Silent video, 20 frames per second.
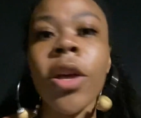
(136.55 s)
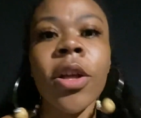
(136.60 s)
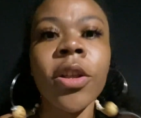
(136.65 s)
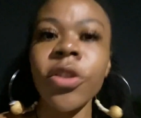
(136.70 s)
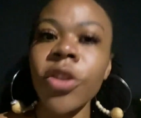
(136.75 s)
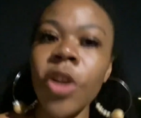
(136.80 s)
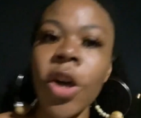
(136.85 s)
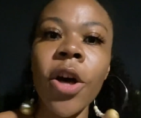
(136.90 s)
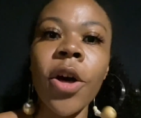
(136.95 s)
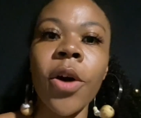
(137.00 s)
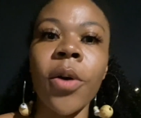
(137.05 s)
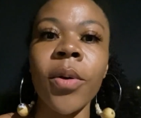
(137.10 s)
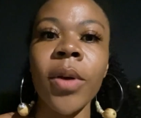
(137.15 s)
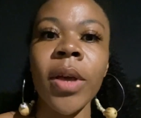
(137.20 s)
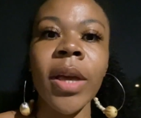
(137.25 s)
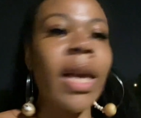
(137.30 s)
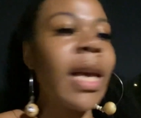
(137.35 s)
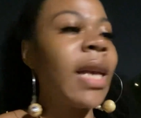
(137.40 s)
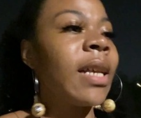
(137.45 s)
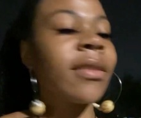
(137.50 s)
No,
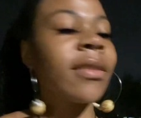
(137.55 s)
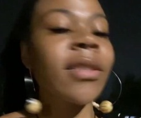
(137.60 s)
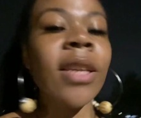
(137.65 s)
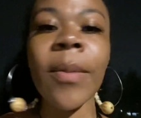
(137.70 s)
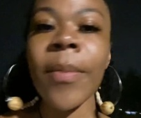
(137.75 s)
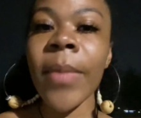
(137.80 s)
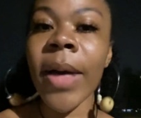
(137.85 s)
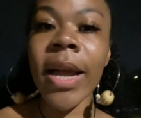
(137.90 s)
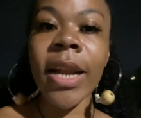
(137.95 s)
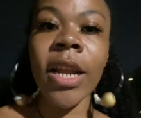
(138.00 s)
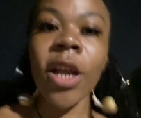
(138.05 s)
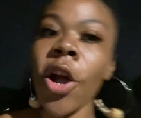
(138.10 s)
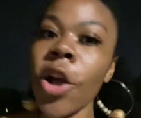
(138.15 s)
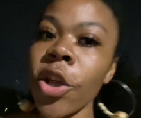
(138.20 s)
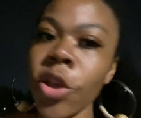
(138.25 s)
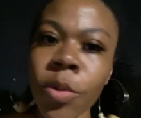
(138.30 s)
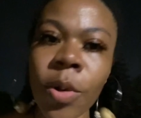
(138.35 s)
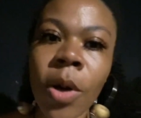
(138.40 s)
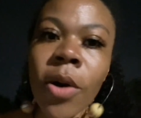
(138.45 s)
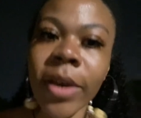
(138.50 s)
it's somebody, are
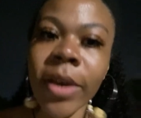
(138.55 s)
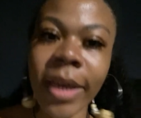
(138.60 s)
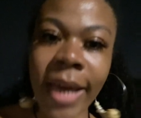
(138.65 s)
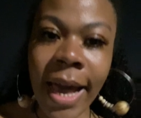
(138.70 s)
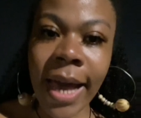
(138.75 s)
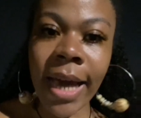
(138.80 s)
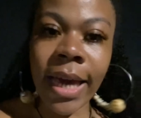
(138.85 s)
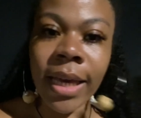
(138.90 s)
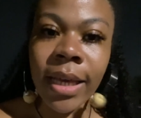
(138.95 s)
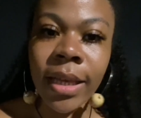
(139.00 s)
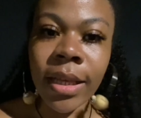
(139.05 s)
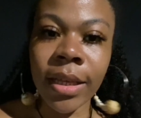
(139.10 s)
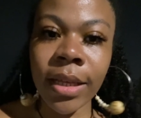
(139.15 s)
you okay?